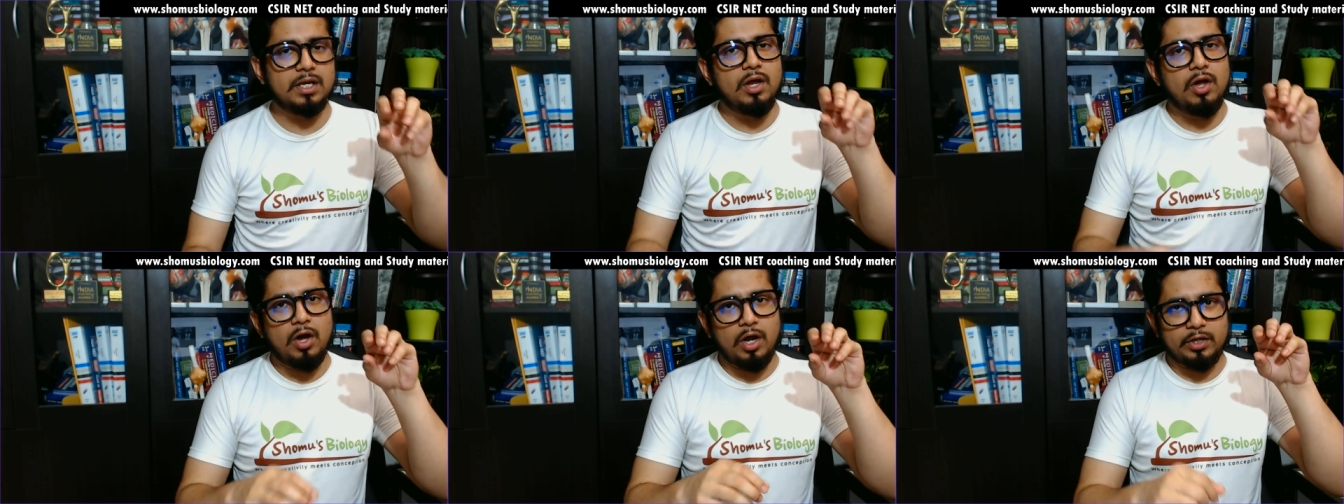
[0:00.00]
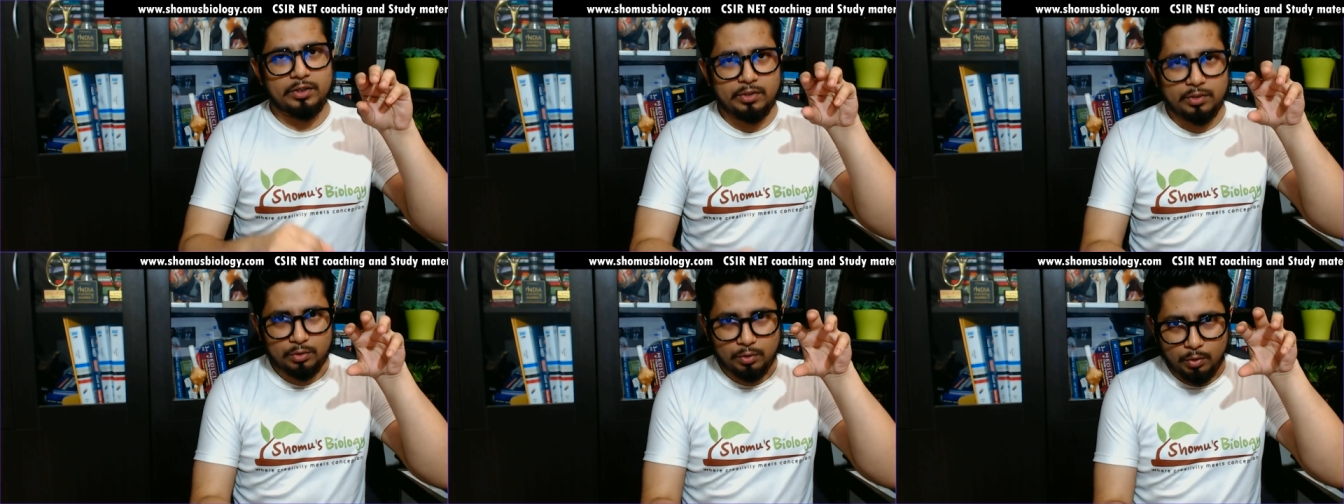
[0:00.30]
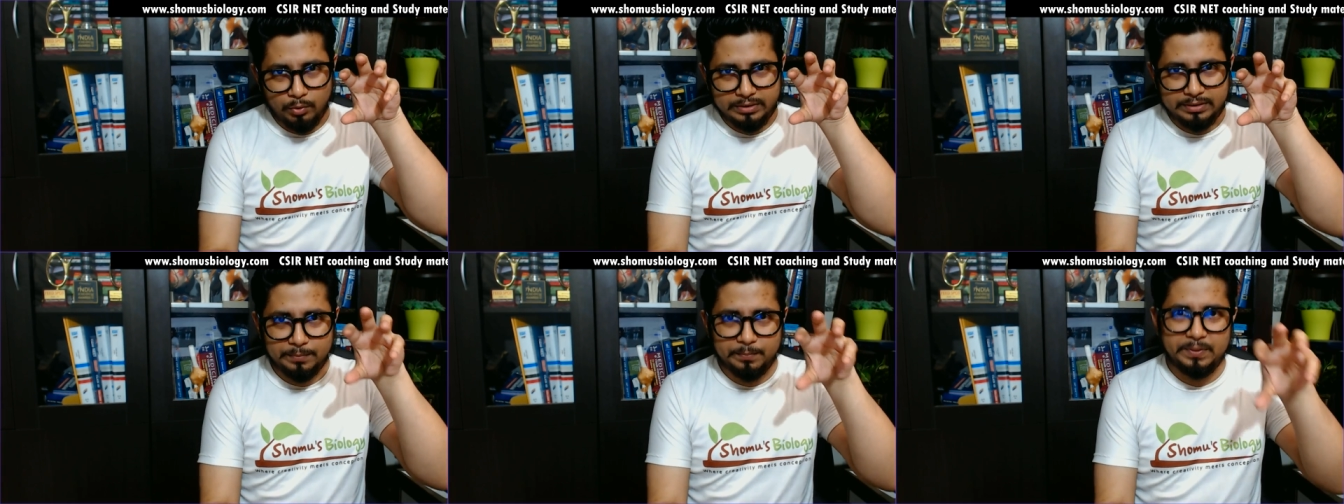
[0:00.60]
or you can go
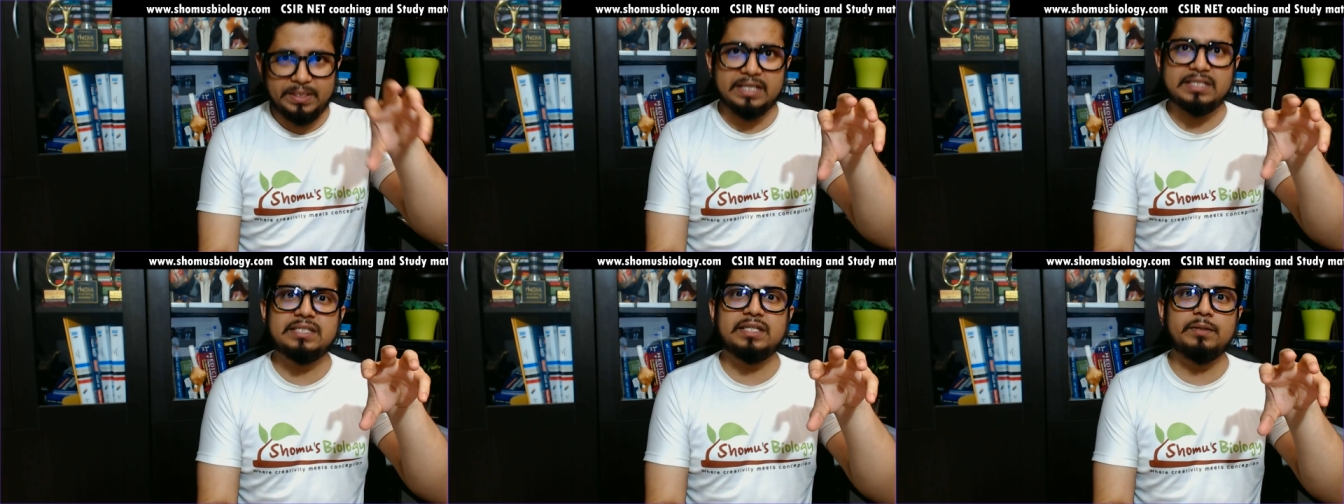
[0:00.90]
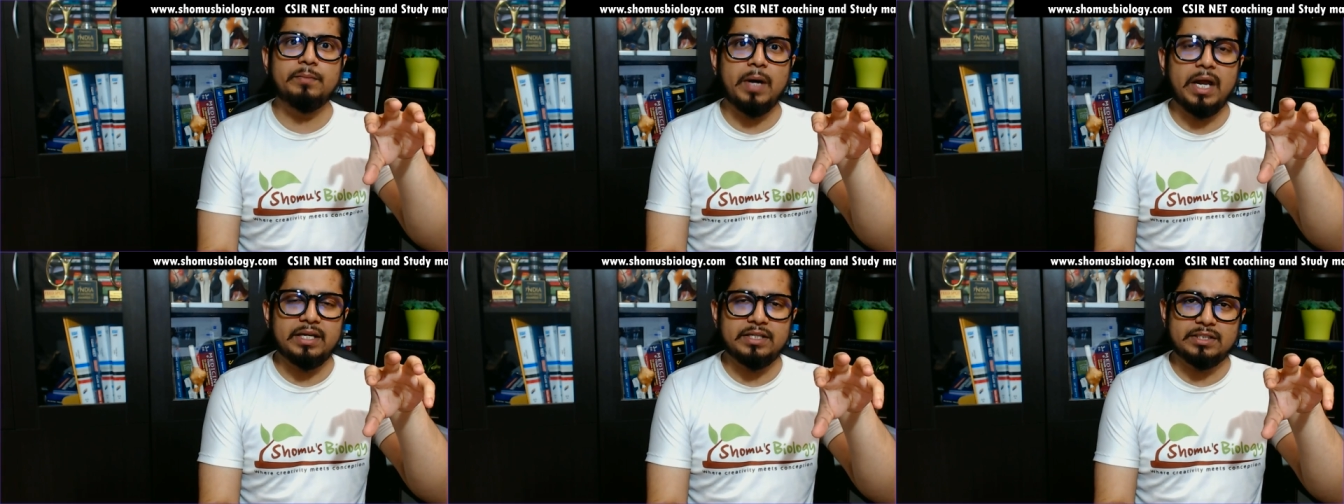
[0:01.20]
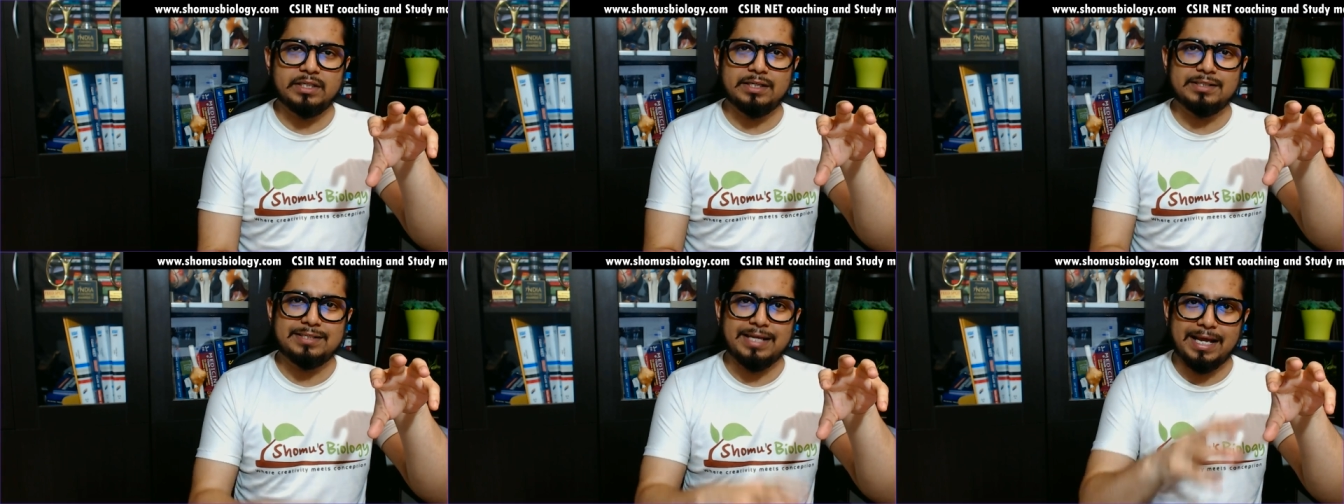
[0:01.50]
with the BSc in
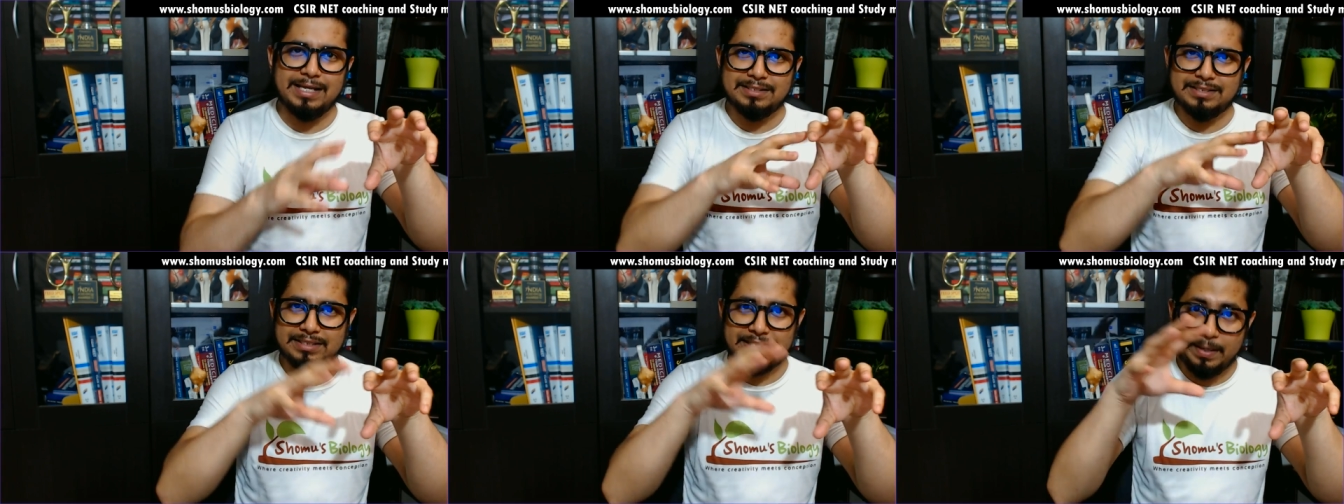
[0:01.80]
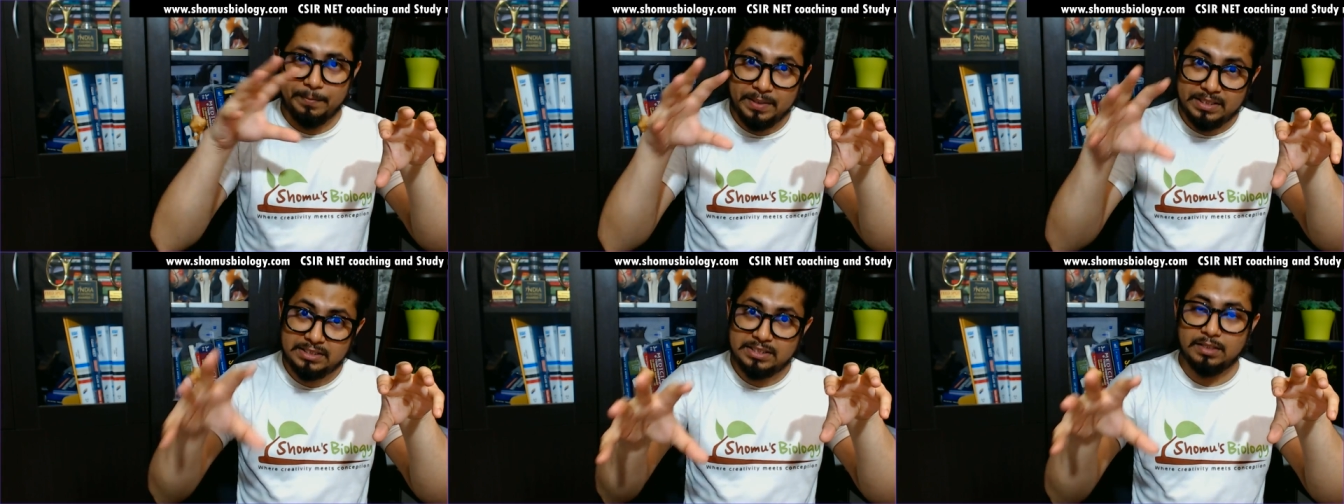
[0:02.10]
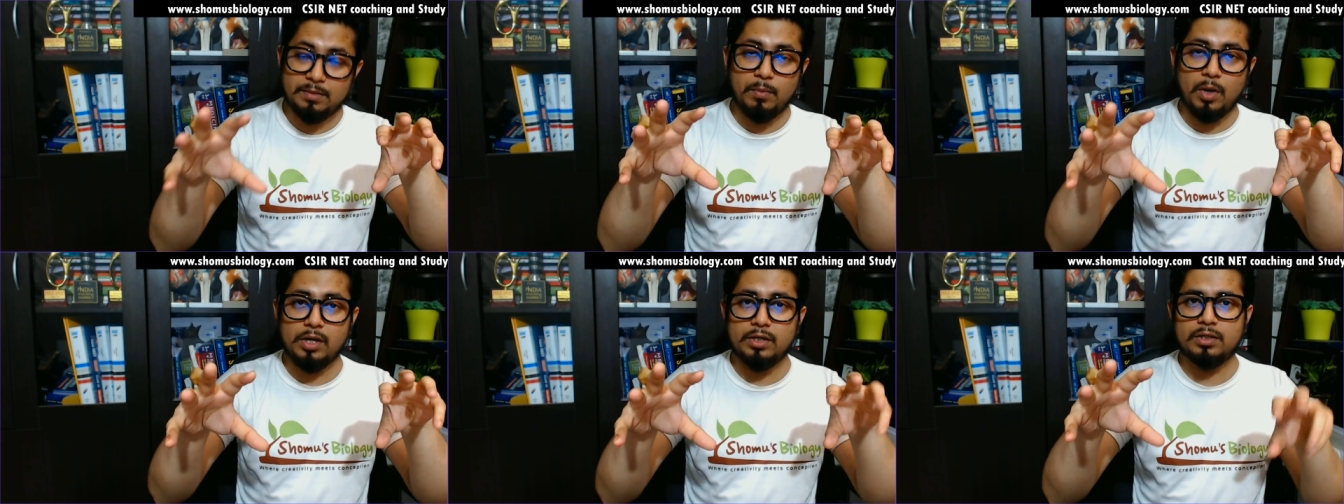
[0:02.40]
biological sciences, MSc in
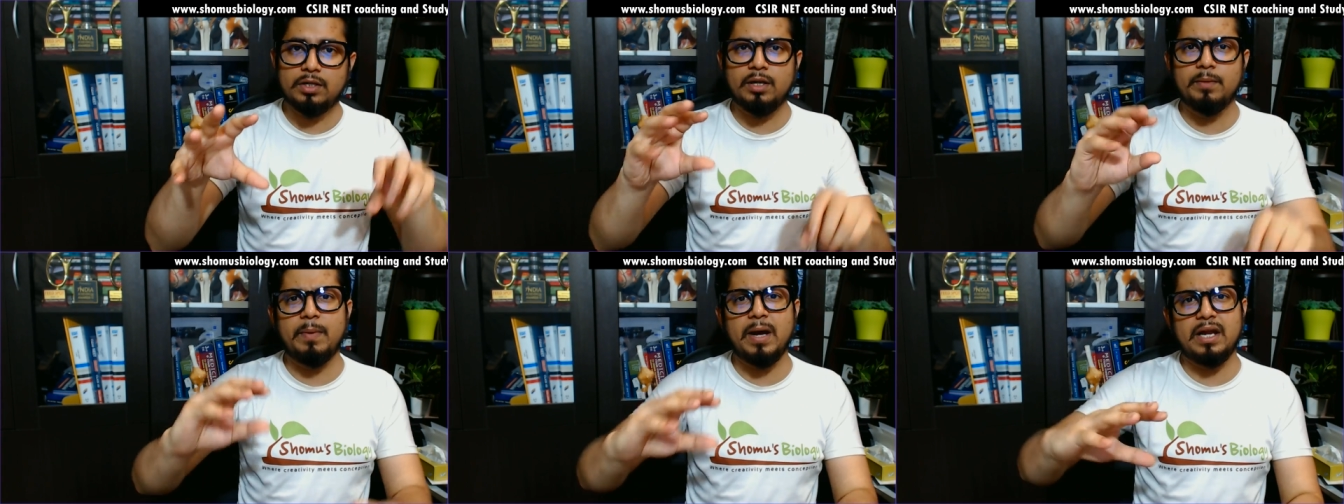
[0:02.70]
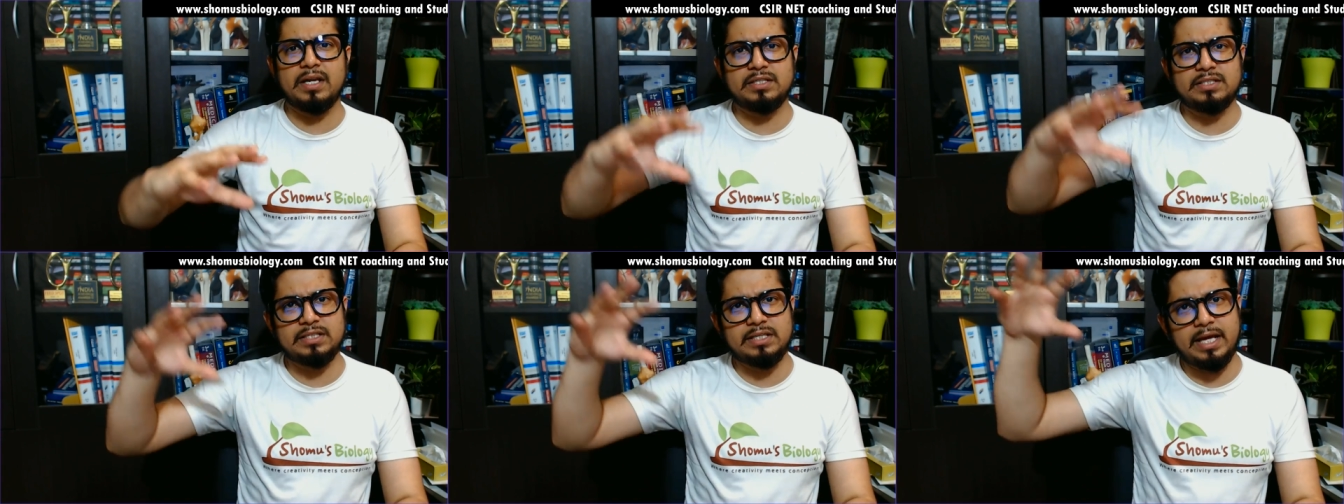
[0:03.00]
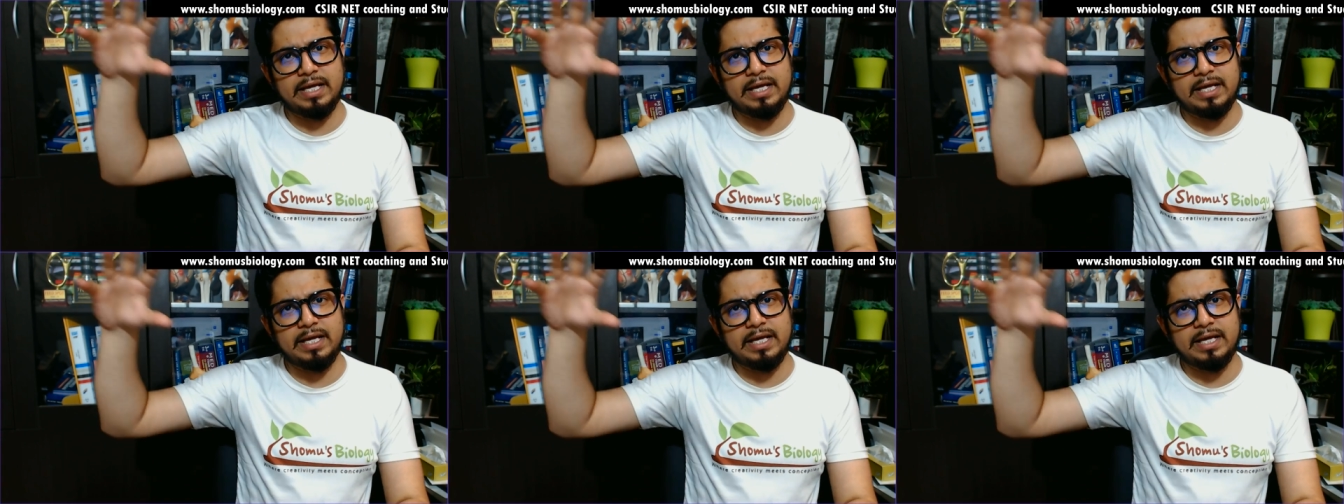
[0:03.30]
molecular biology,